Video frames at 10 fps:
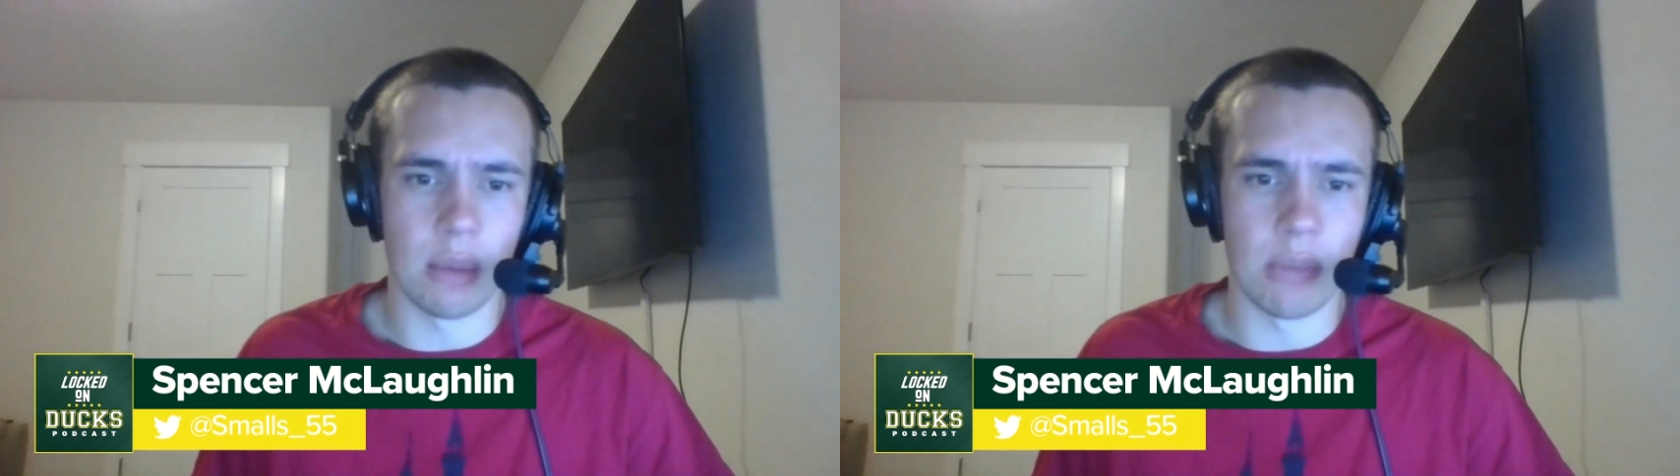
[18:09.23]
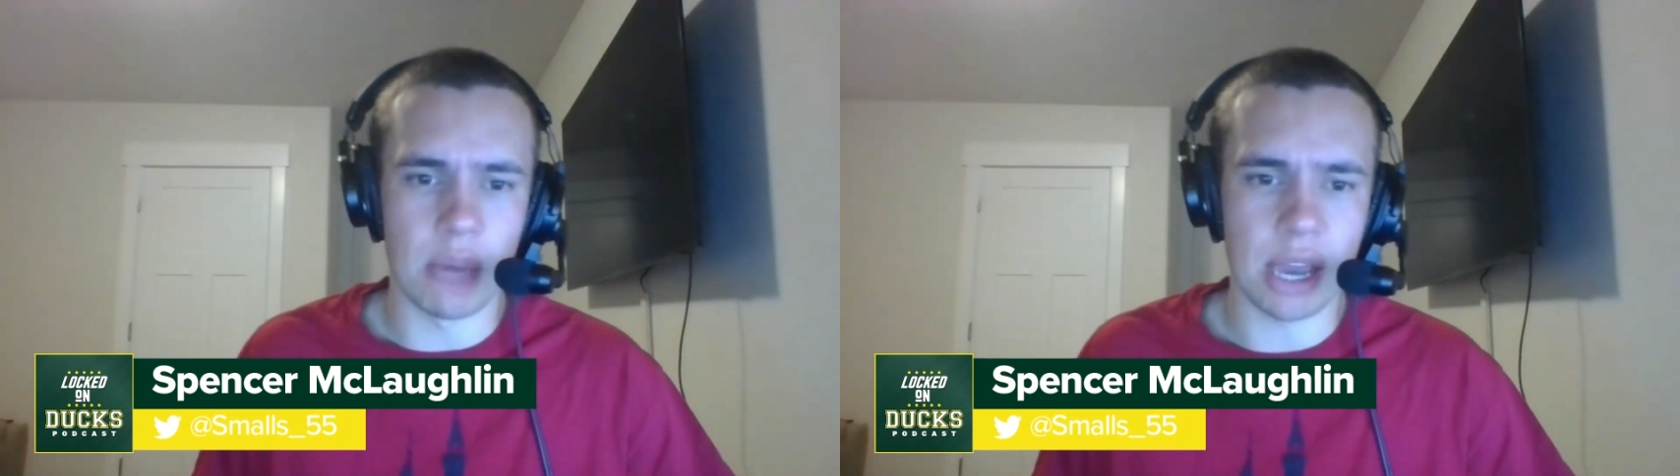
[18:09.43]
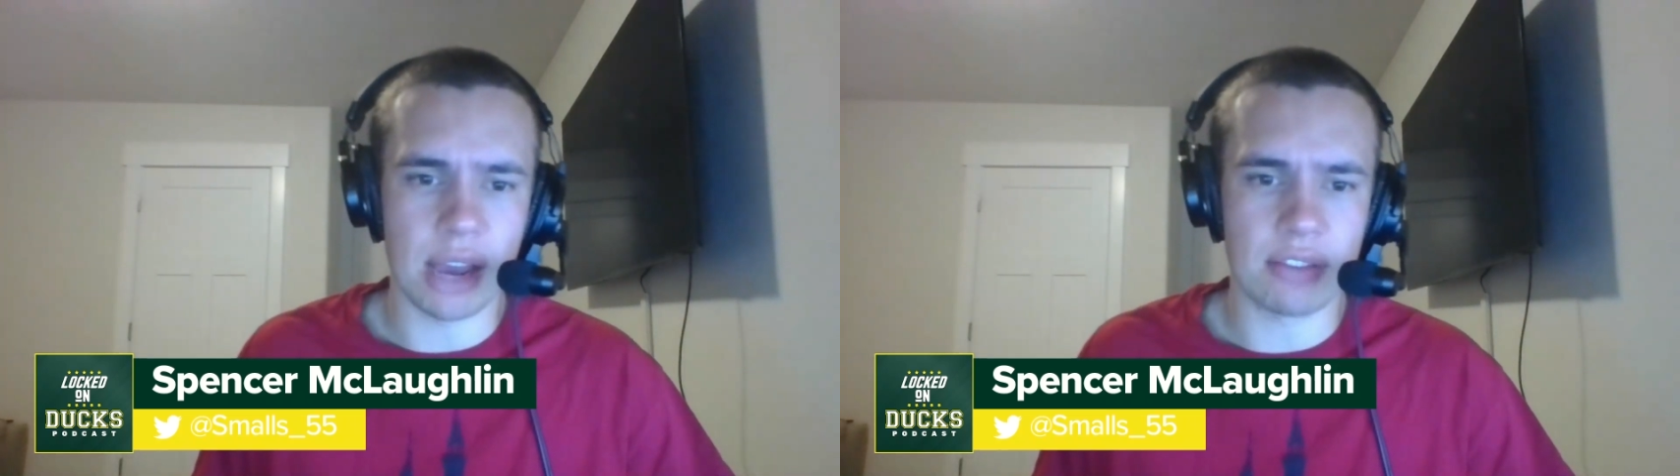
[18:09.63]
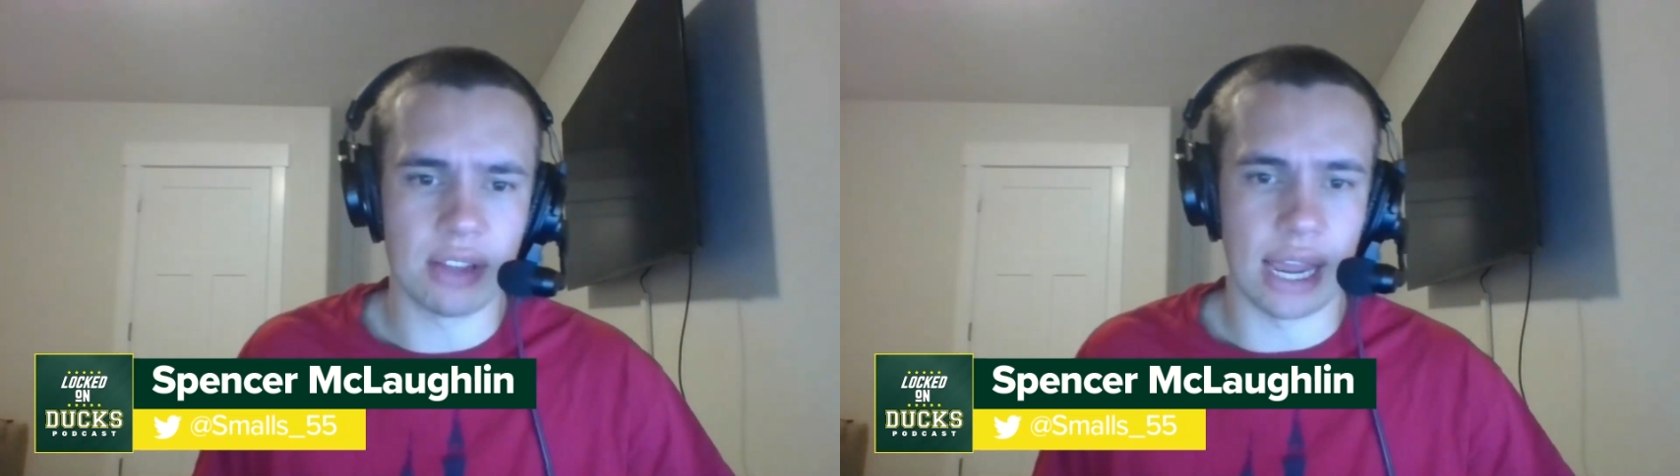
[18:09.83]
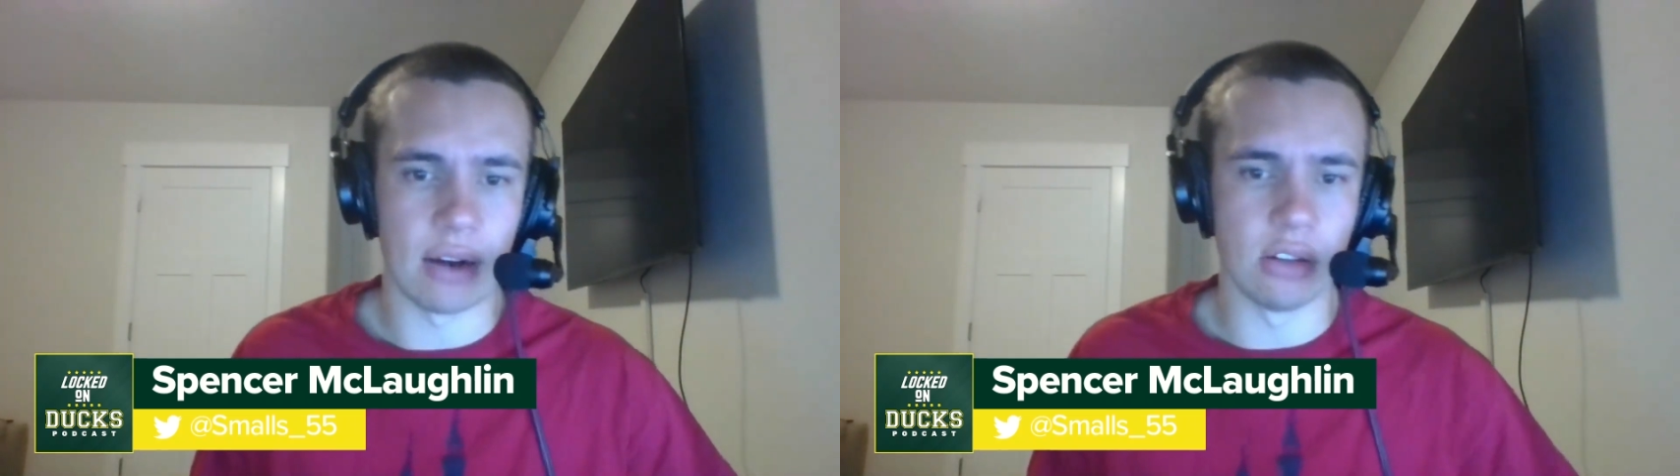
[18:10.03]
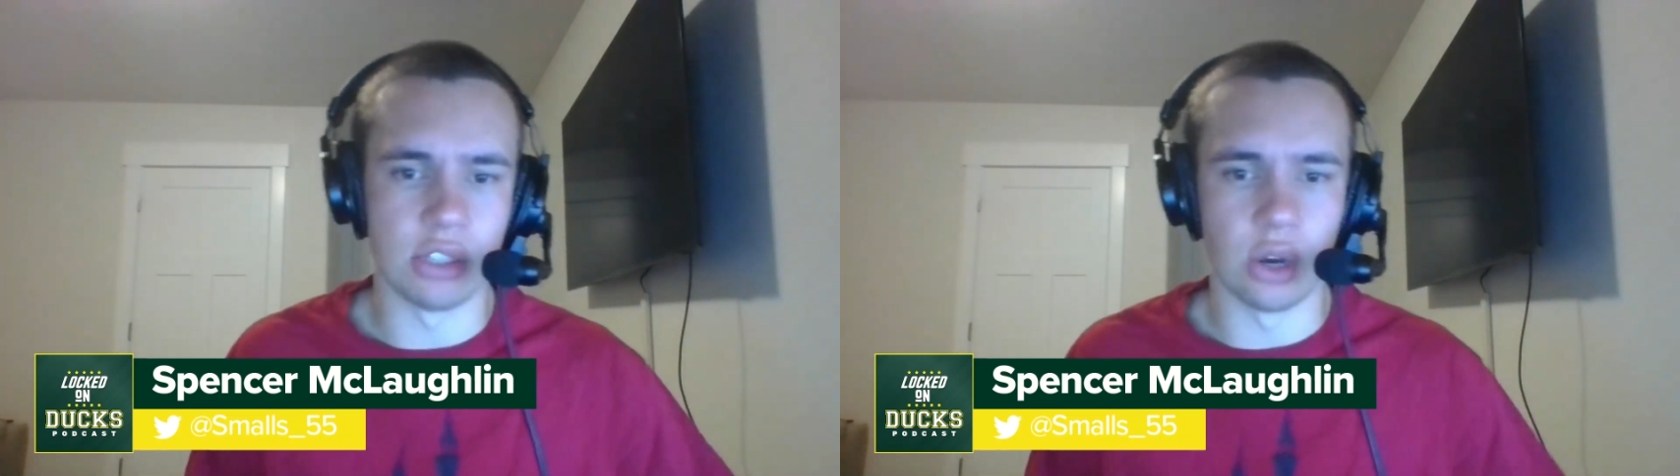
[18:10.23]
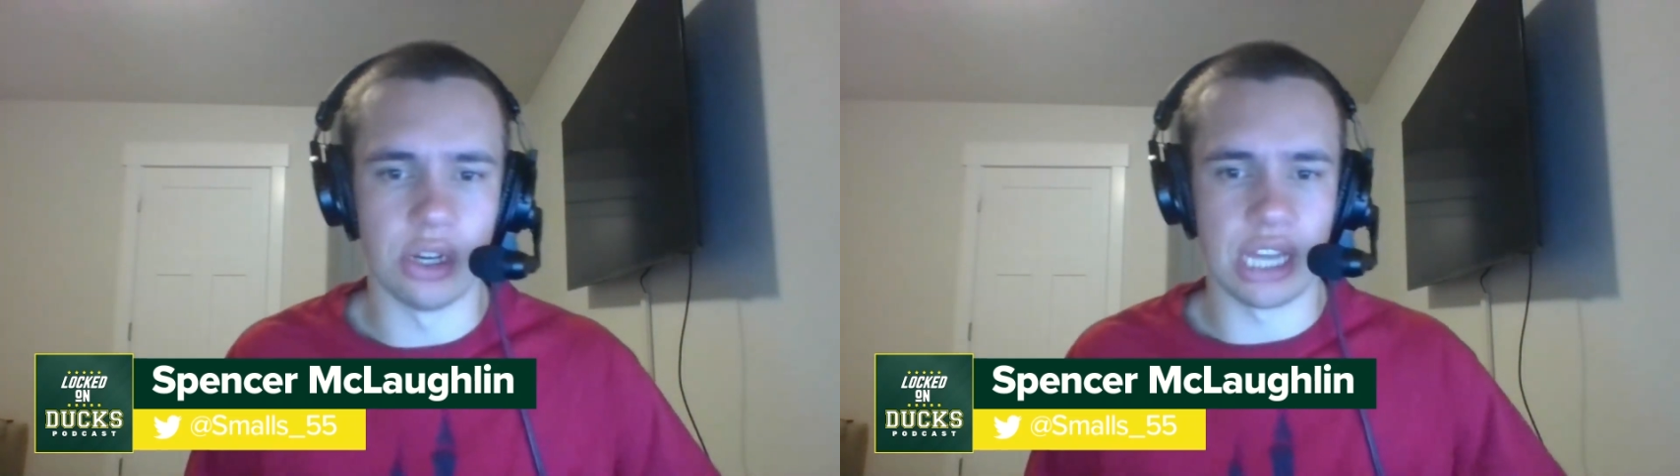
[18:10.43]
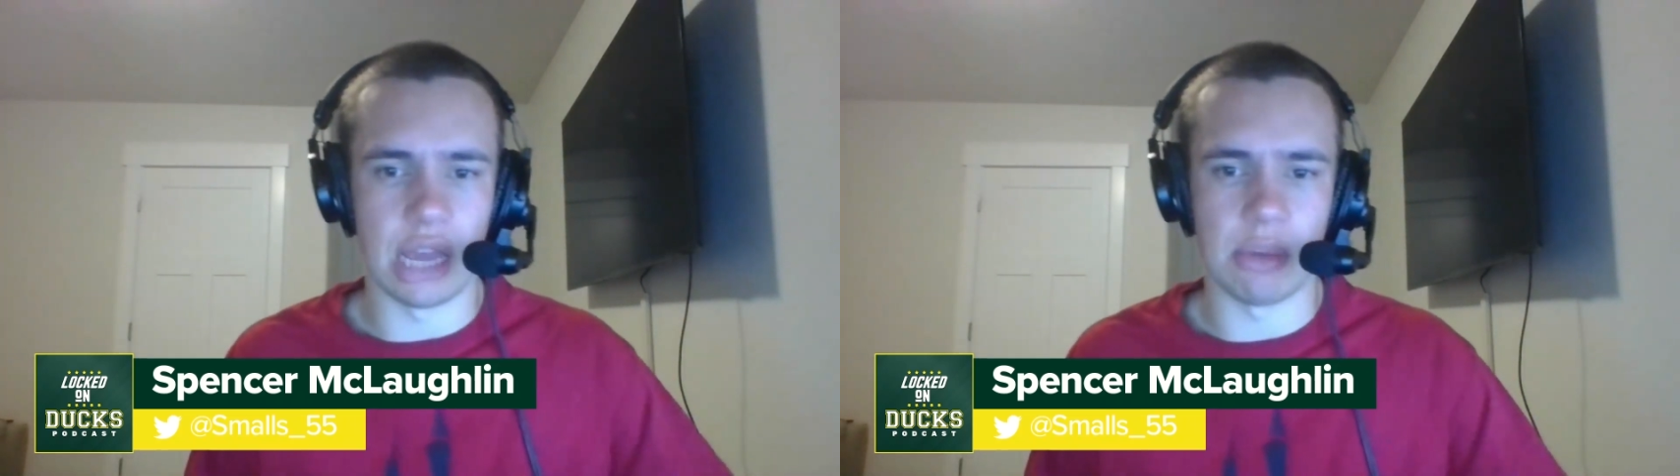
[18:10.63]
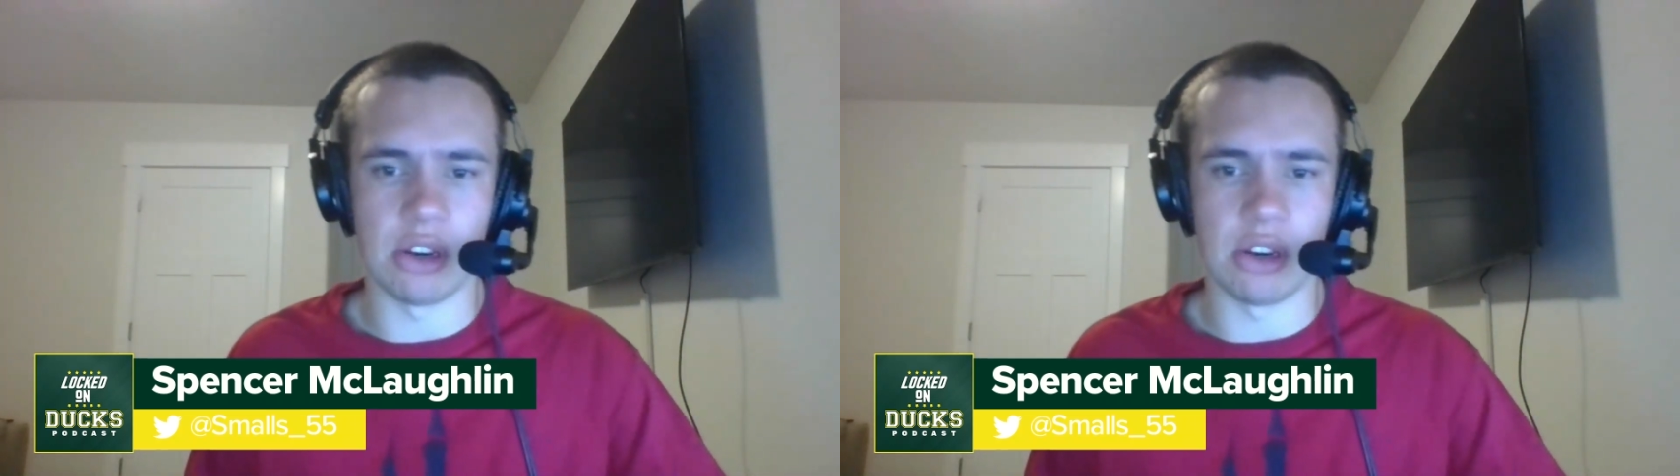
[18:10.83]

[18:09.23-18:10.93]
Maybe after the Arizona game,